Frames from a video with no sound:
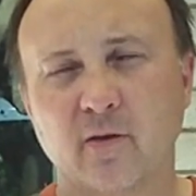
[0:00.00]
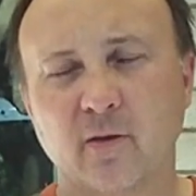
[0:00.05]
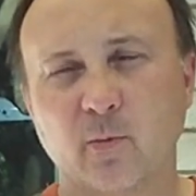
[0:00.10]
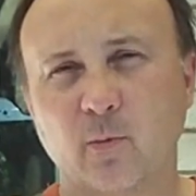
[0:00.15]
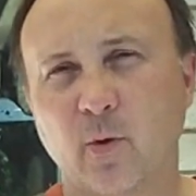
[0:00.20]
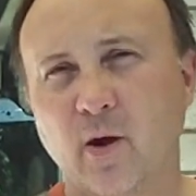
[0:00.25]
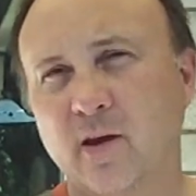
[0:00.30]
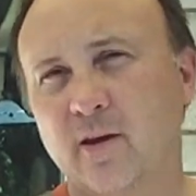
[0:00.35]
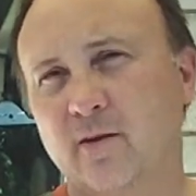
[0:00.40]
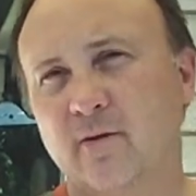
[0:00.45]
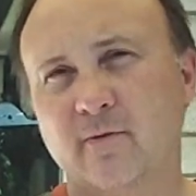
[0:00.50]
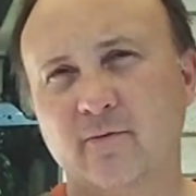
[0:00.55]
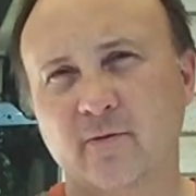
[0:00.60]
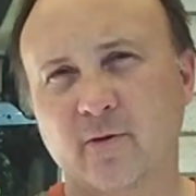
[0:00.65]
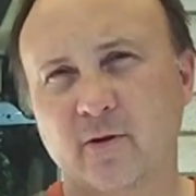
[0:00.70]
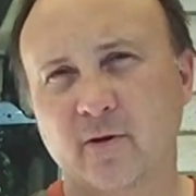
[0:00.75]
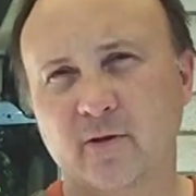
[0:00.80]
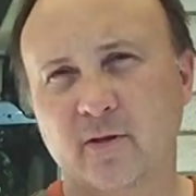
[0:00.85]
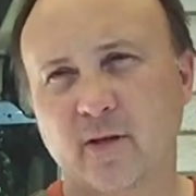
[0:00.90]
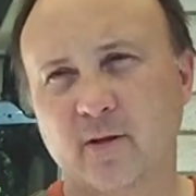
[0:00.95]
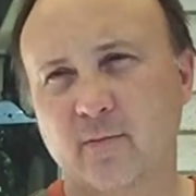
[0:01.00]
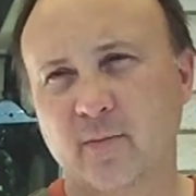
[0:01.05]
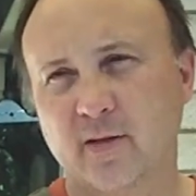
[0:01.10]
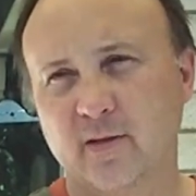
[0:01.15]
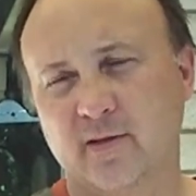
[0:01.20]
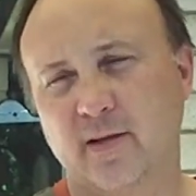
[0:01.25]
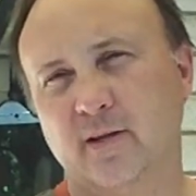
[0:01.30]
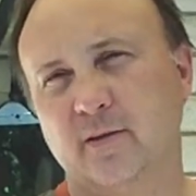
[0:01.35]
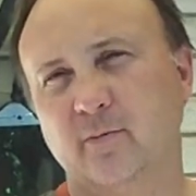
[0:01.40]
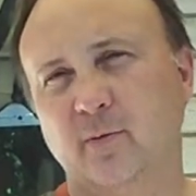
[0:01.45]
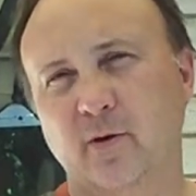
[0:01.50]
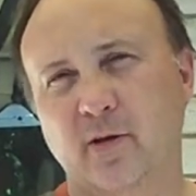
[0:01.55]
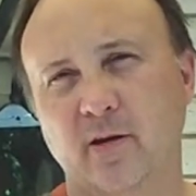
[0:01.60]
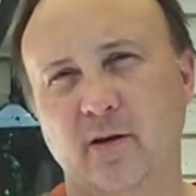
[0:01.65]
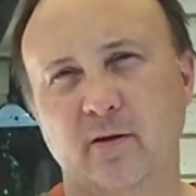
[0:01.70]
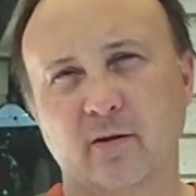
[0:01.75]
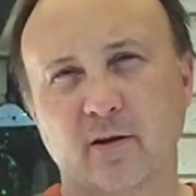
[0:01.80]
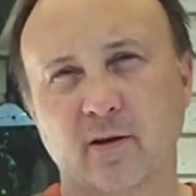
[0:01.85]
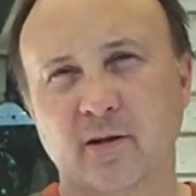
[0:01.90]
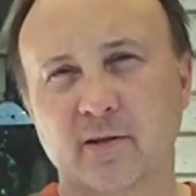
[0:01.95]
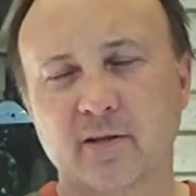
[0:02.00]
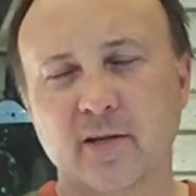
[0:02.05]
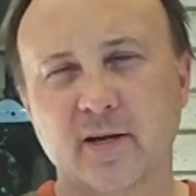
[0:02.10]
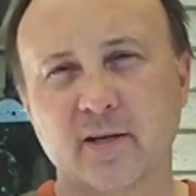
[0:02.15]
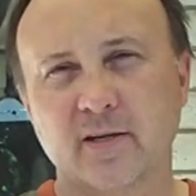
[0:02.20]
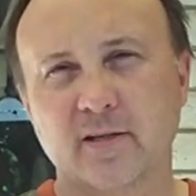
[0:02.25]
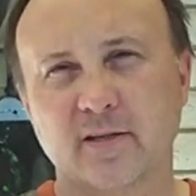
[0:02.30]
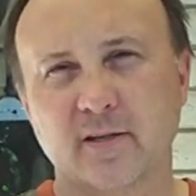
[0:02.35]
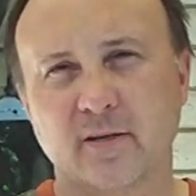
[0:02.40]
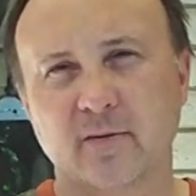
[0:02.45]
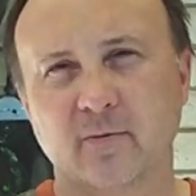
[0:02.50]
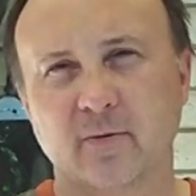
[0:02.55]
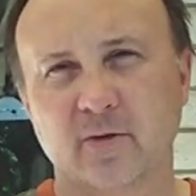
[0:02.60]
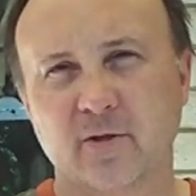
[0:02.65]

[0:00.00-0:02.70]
the way you've cooked it, because that's what you're going to taste it